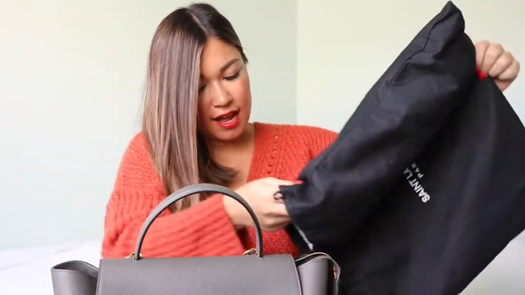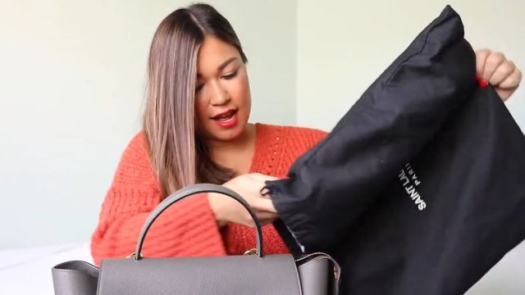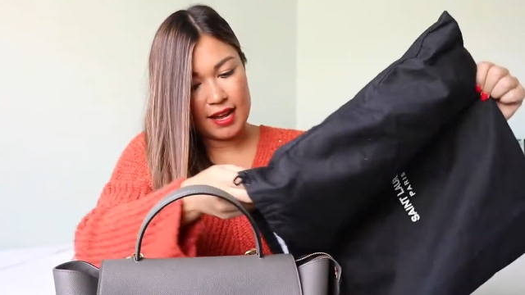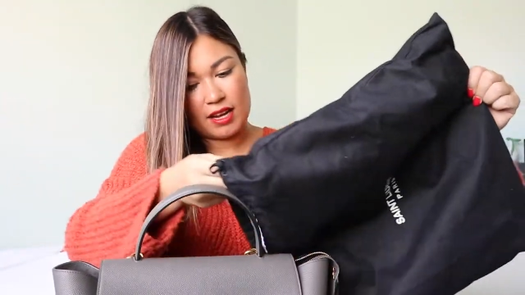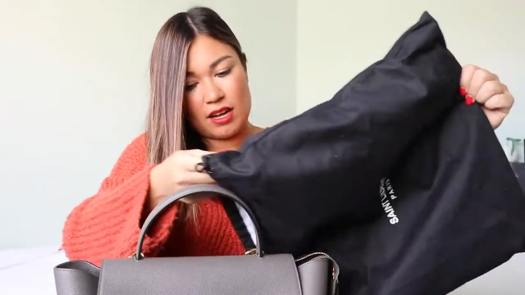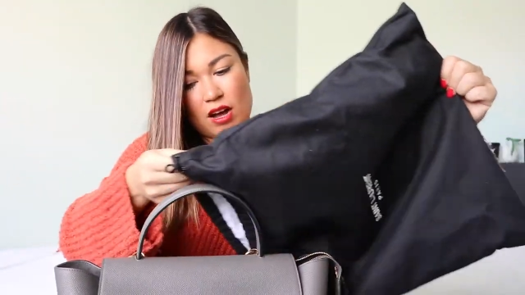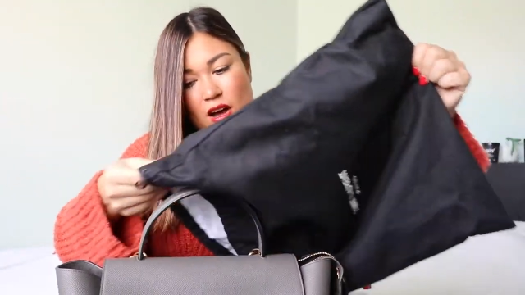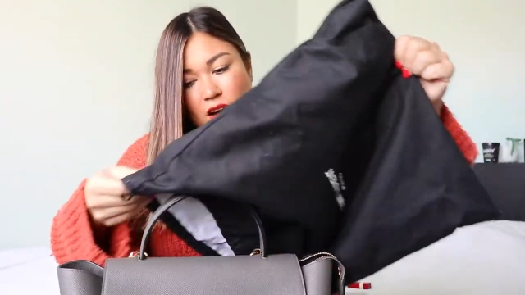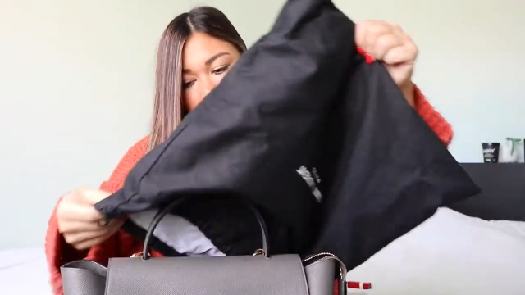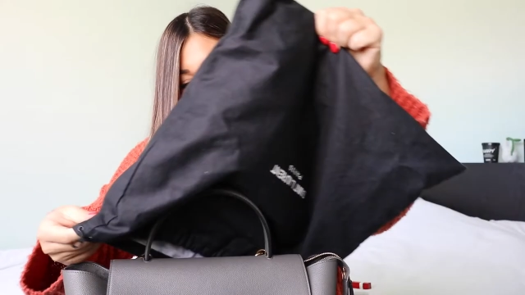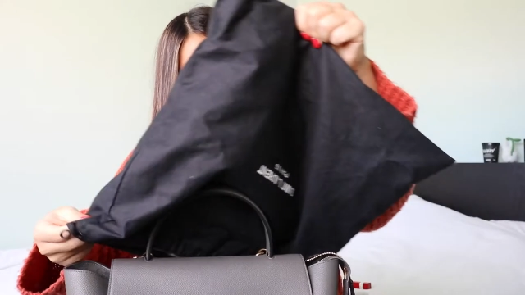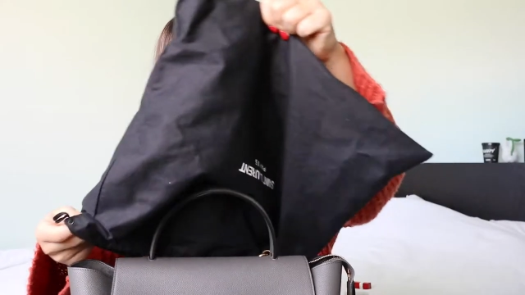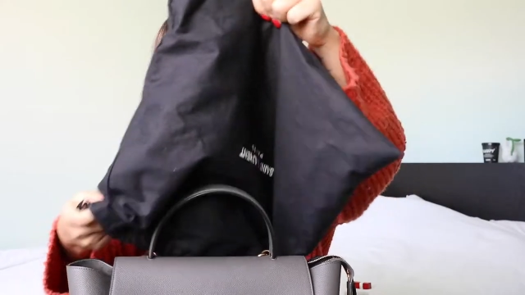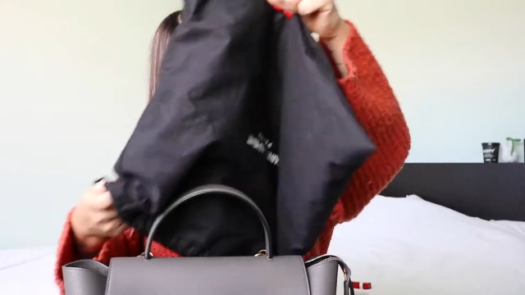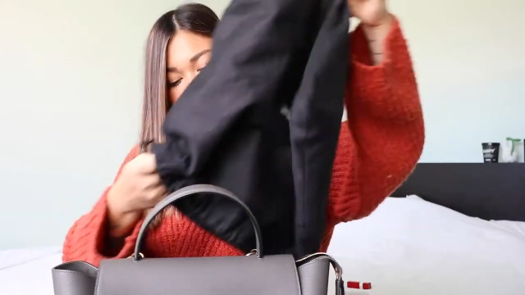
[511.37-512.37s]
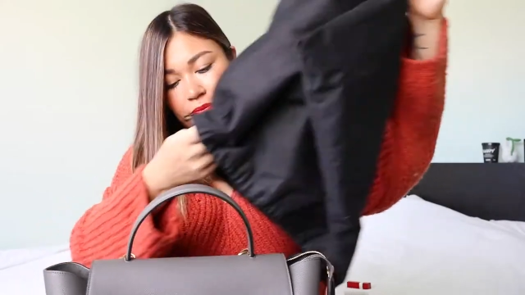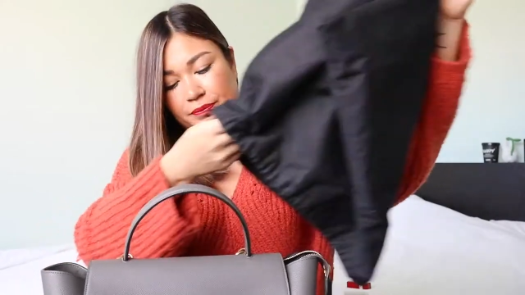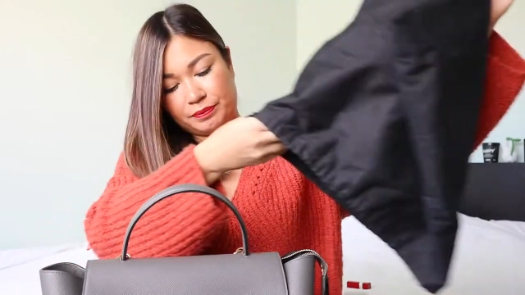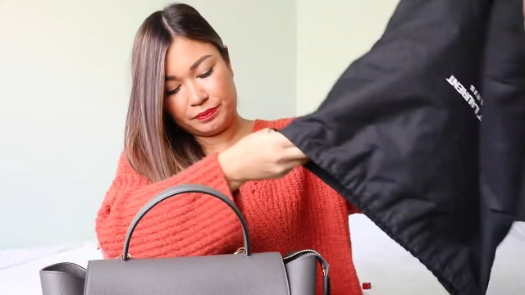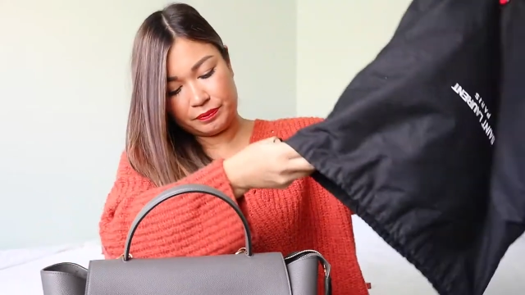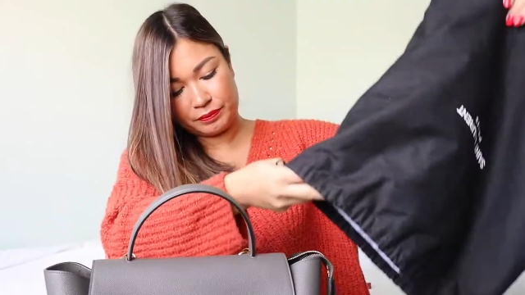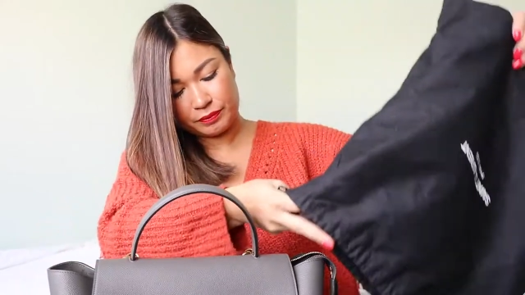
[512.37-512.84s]
I cover,
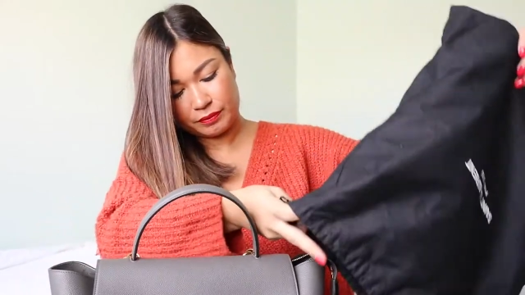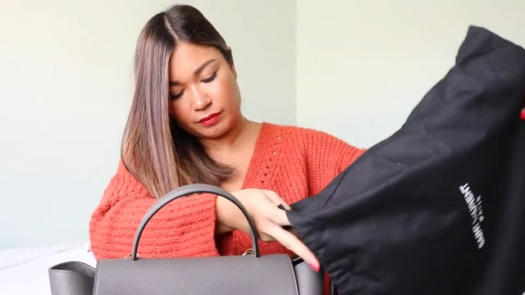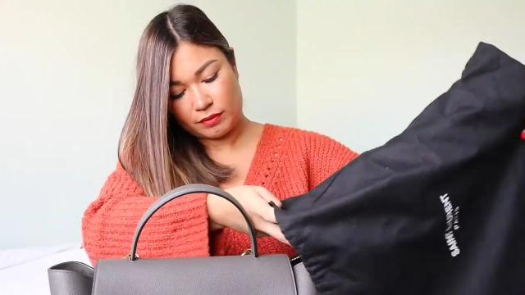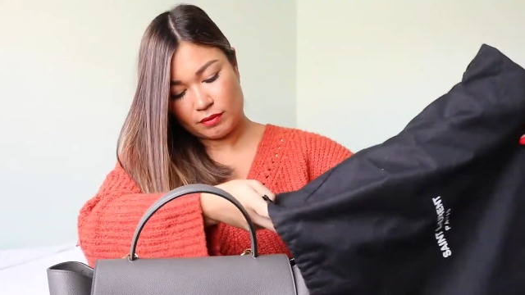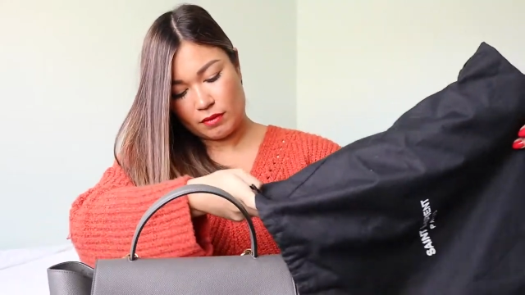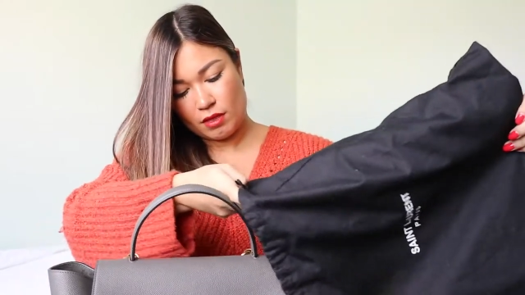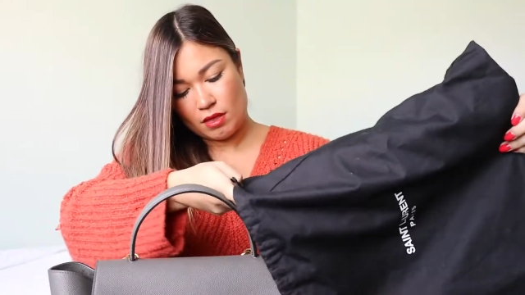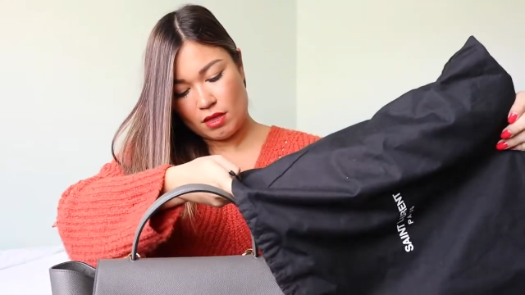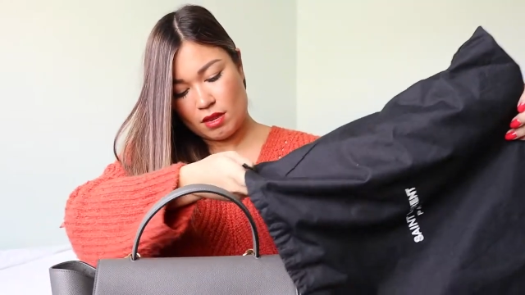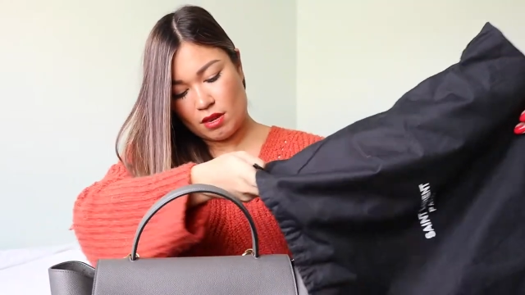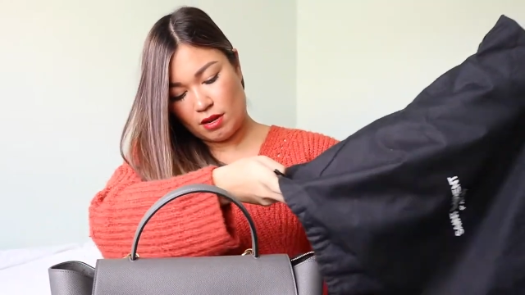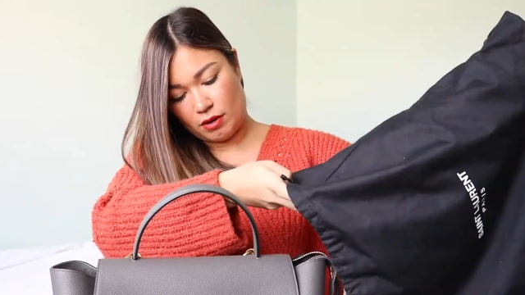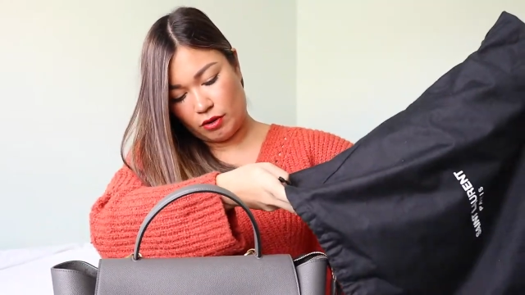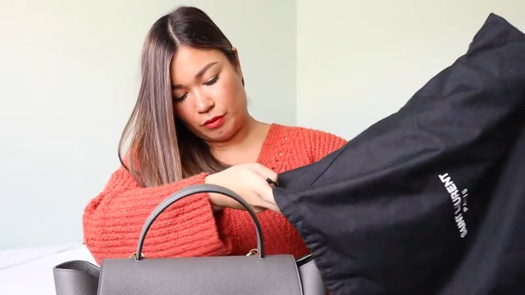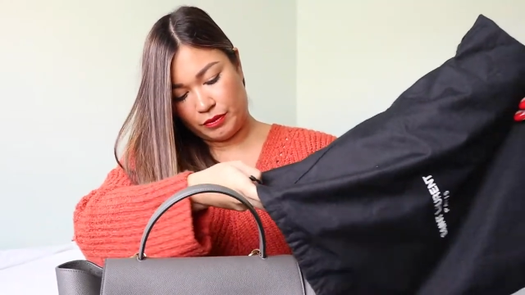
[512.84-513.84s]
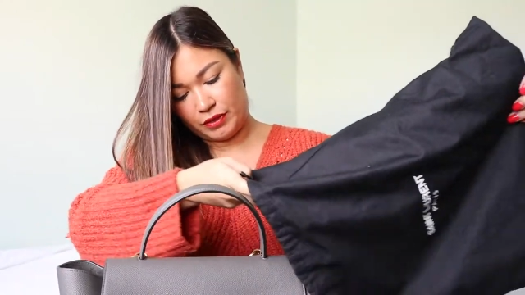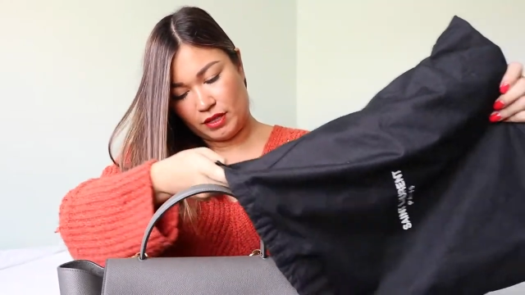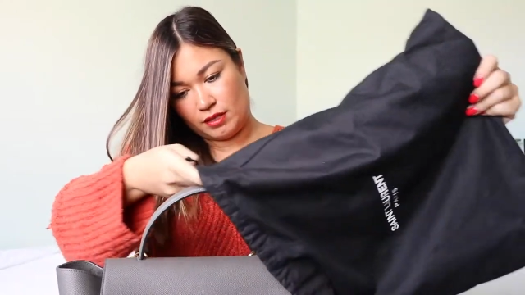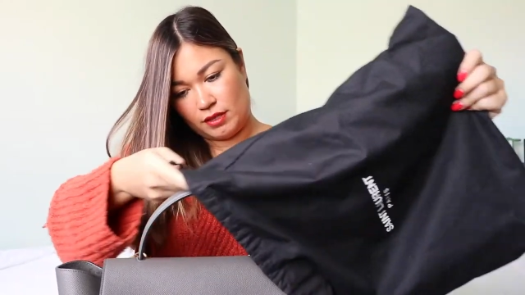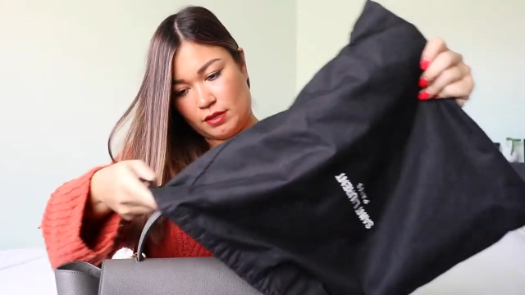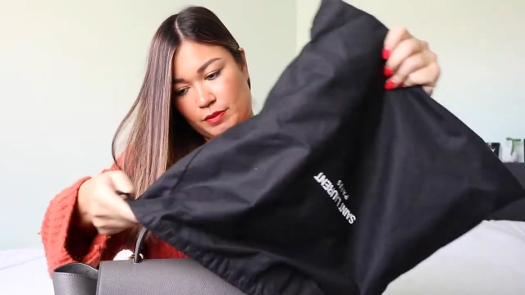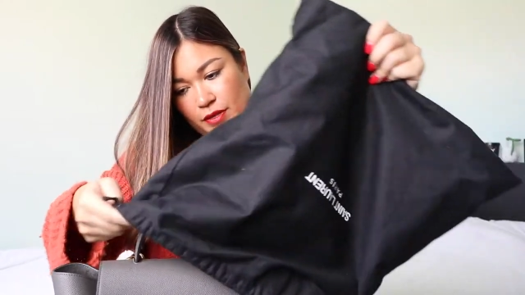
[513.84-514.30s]
hope this is